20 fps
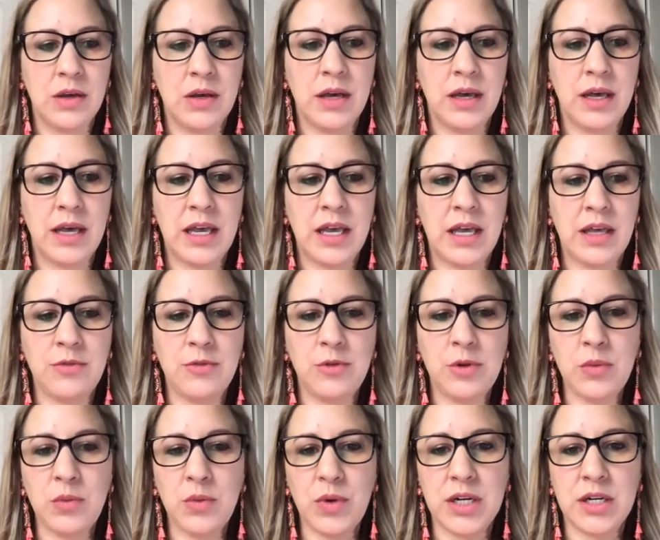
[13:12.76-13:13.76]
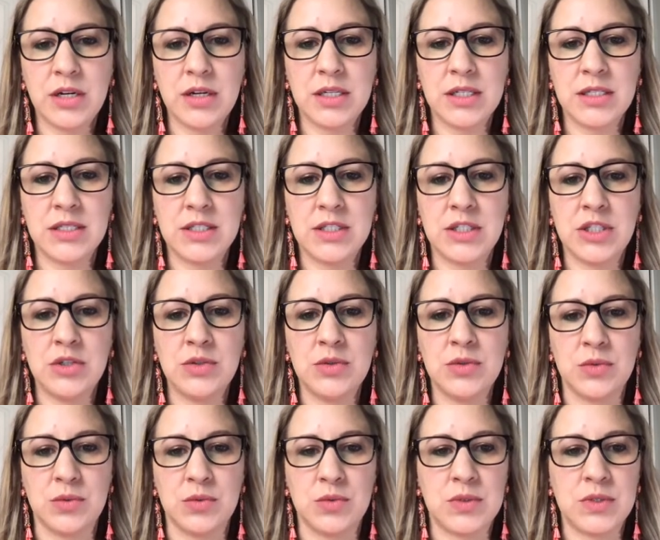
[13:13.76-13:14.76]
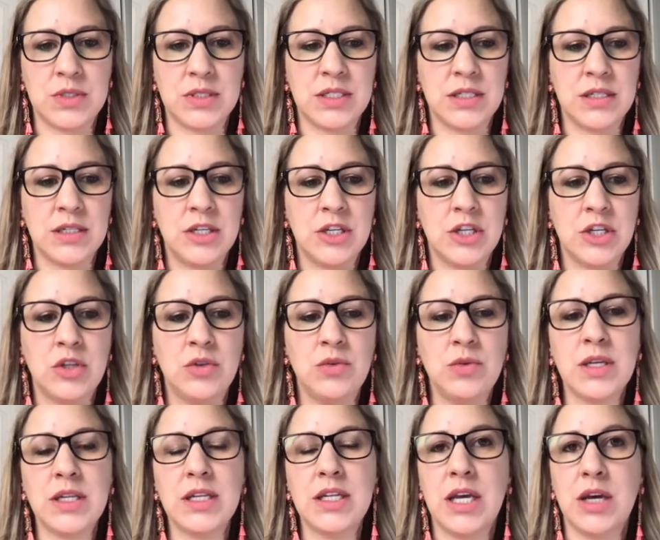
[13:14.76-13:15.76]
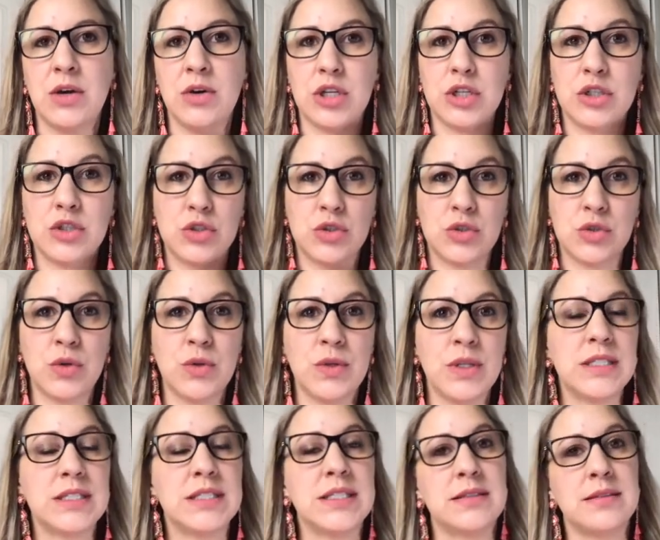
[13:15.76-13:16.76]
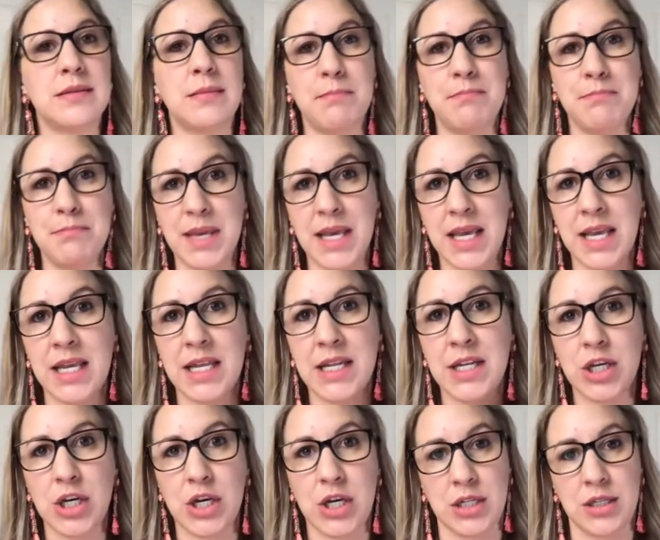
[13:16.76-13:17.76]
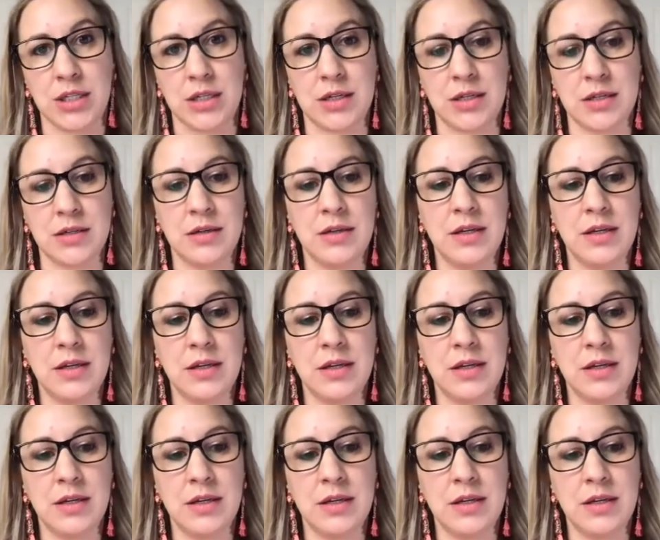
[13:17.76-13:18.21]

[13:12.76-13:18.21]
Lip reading: Everywhere it's used, you can now control this as a main color,